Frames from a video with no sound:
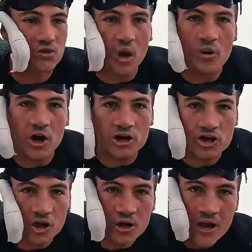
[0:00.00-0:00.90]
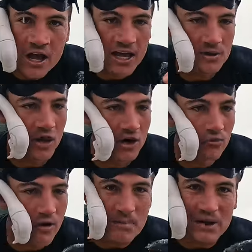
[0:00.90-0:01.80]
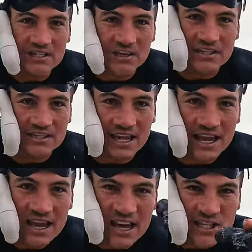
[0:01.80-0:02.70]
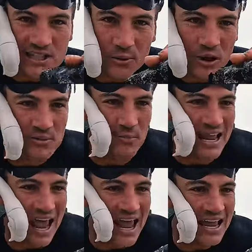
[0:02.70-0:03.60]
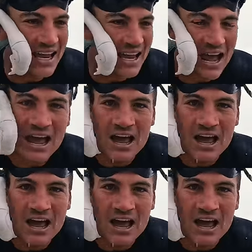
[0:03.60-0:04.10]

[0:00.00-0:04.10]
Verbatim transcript: So what we're gonna do is we're gonna rip into this thing, see what it's been eating,